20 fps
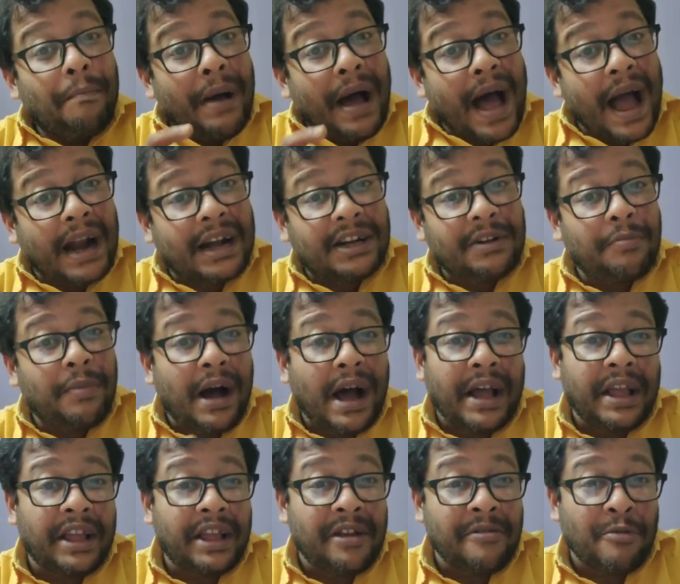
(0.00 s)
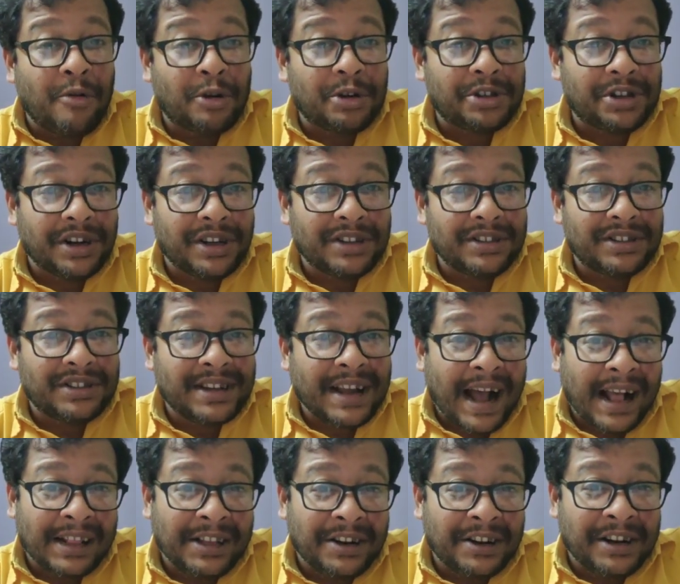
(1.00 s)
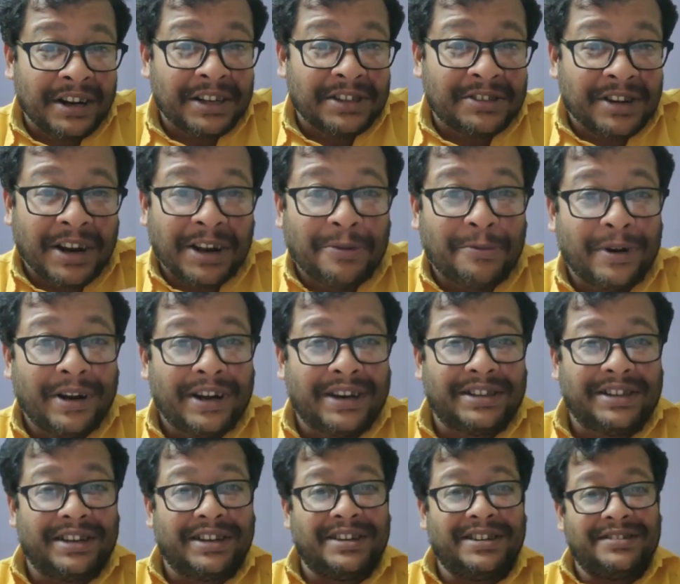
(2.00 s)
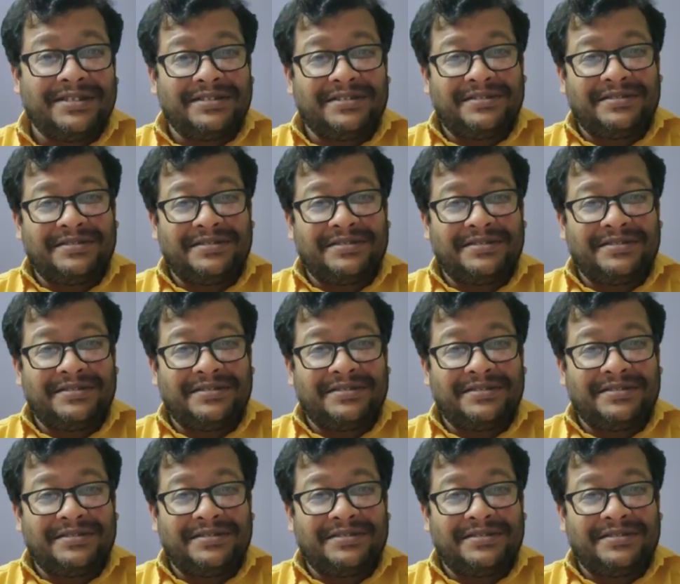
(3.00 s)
backed by emotions gathered in tranquility.